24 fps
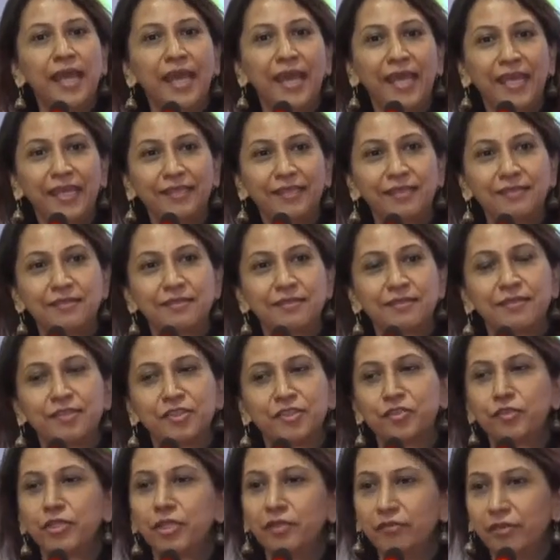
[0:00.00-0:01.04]
and
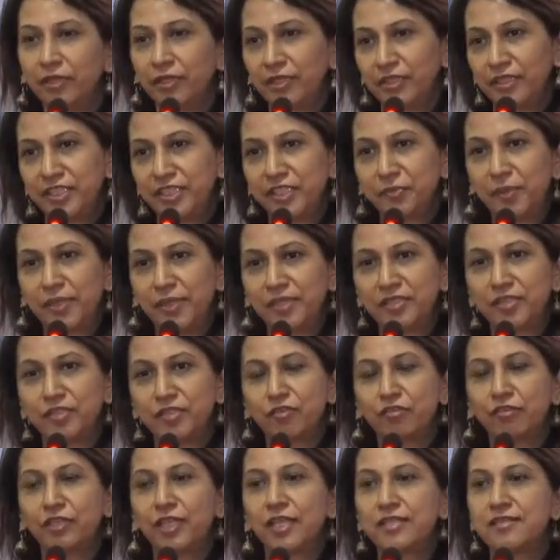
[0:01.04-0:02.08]
today we are an independent
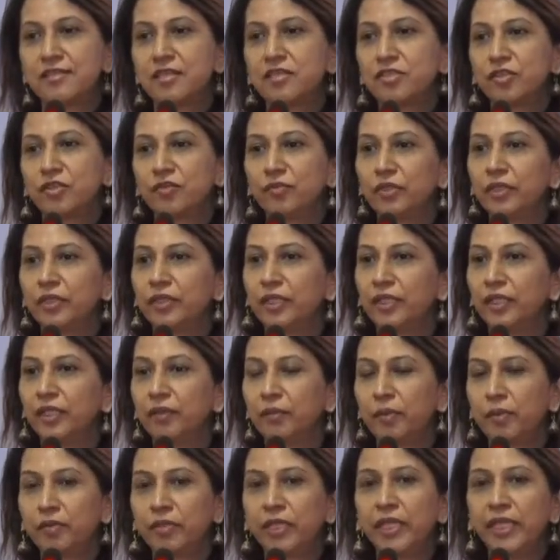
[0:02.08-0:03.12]
organization working in
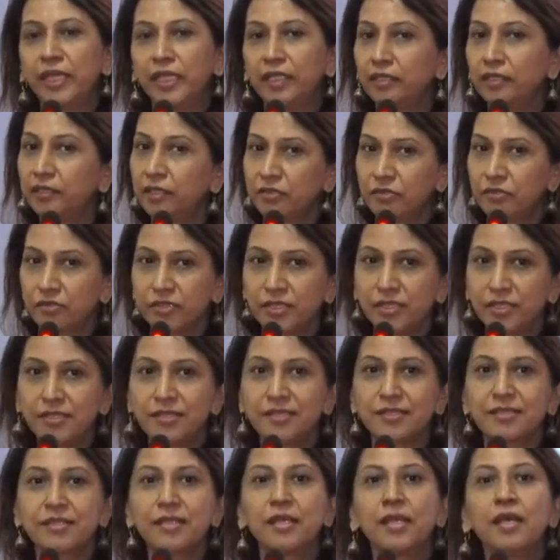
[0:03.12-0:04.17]
about 8
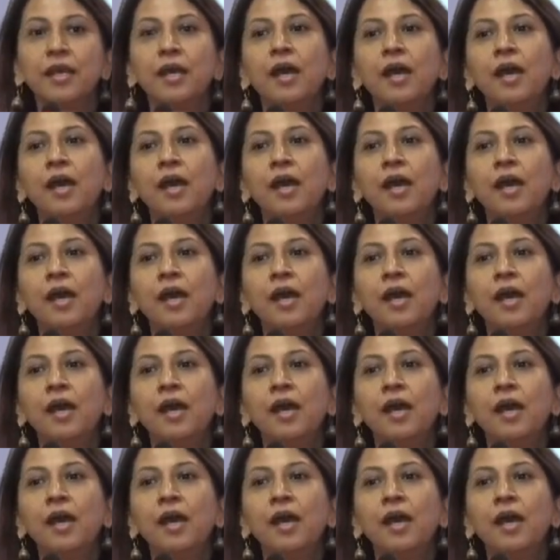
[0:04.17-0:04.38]
countries.